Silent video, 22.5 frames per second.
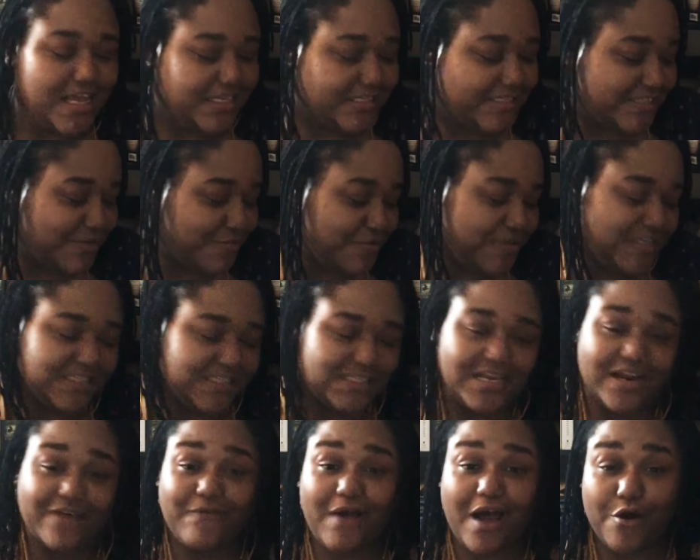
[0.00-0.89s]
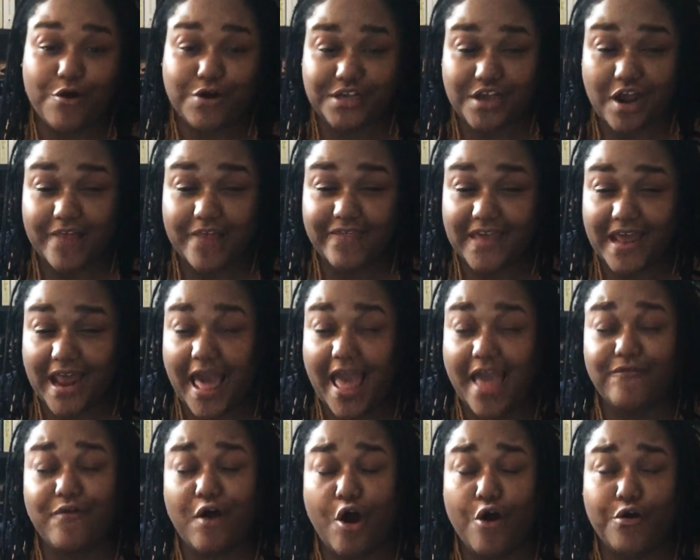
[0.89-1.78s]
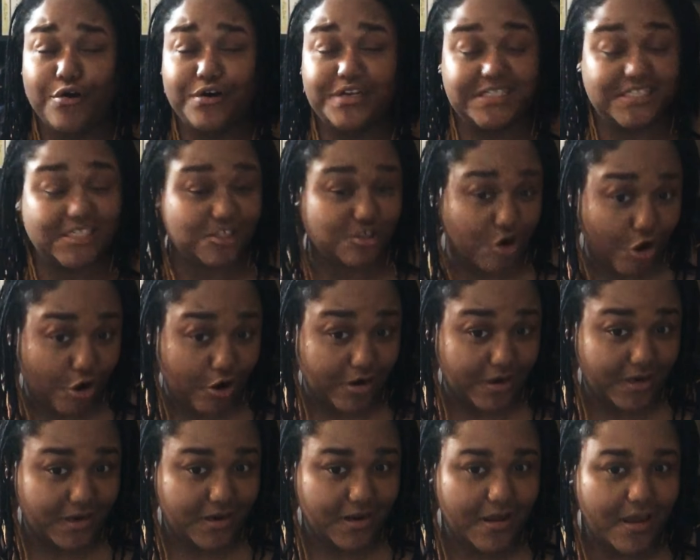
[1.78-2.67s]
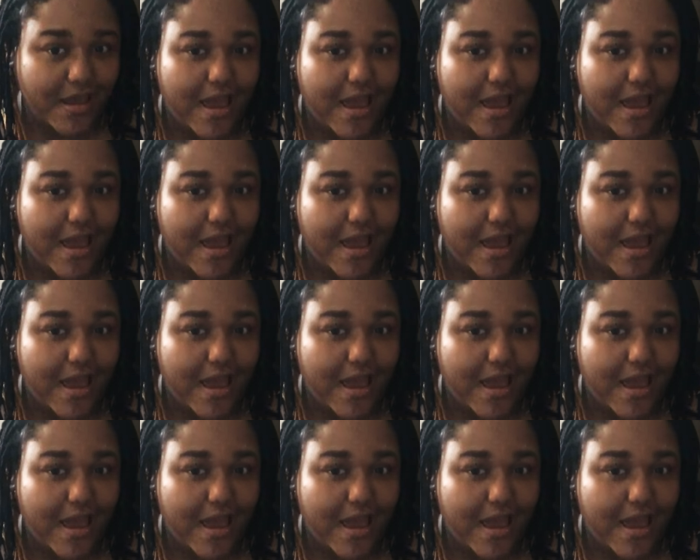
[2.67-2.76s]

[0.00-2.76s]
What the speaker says: series that I have already started,